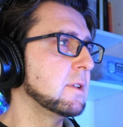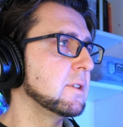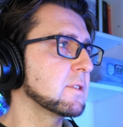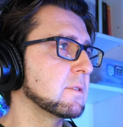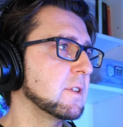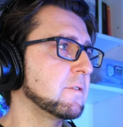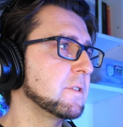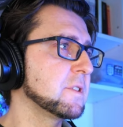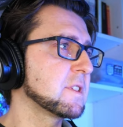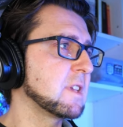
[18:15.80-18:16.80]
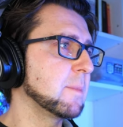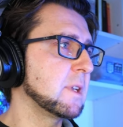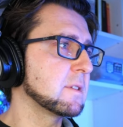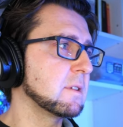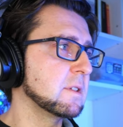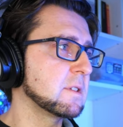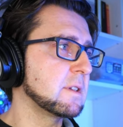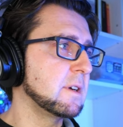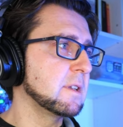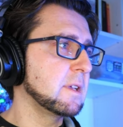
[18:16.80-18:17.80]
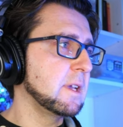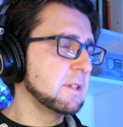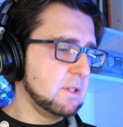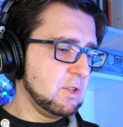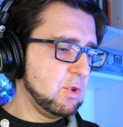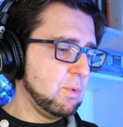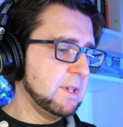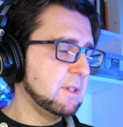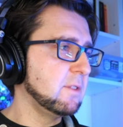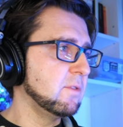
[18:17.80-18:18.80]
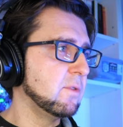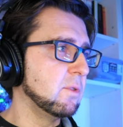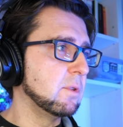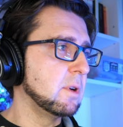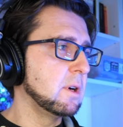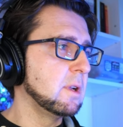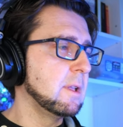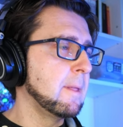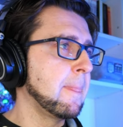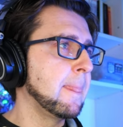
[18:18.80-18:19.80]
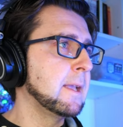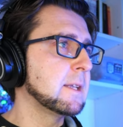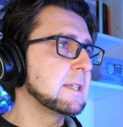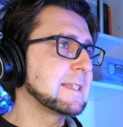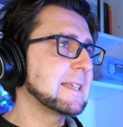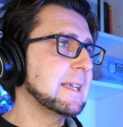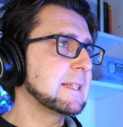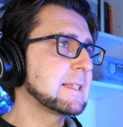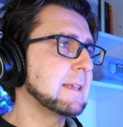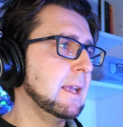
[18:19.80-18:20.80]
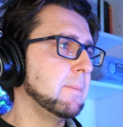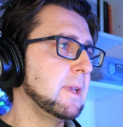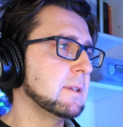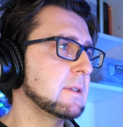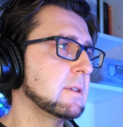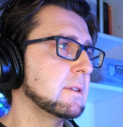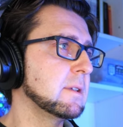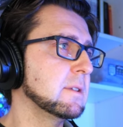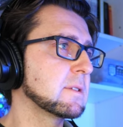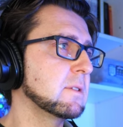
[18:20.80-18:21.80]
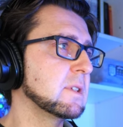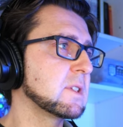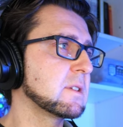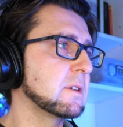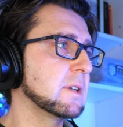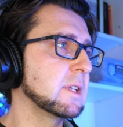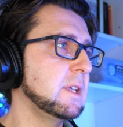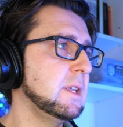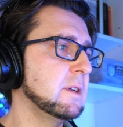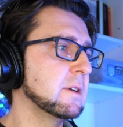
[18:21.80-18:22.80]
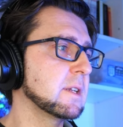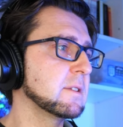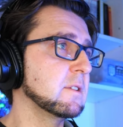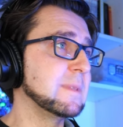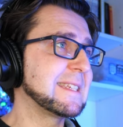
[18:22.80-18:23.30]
So the first segment is going to start at 24. The second segment is going to start here. That's going to be